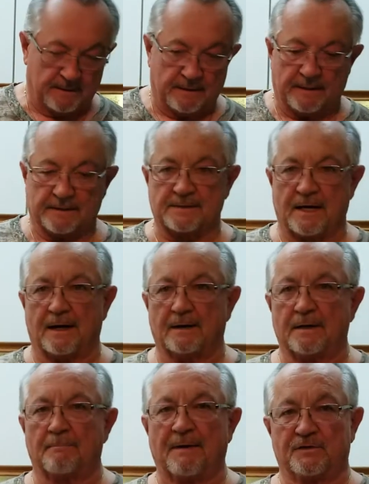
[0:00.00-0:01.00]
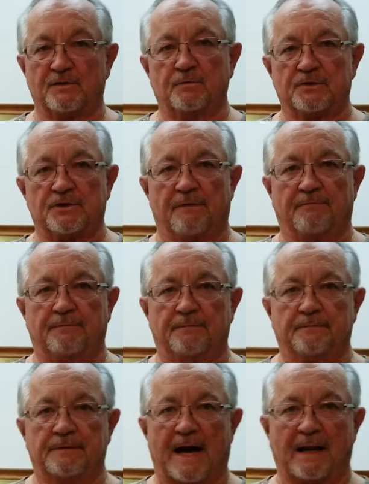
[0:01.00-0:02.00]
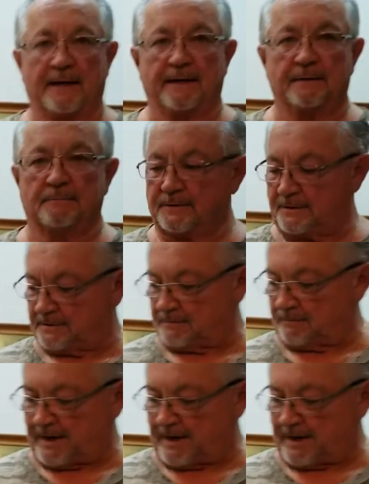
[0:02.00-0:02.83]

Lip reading: it's my sous chef, Dolly, which is right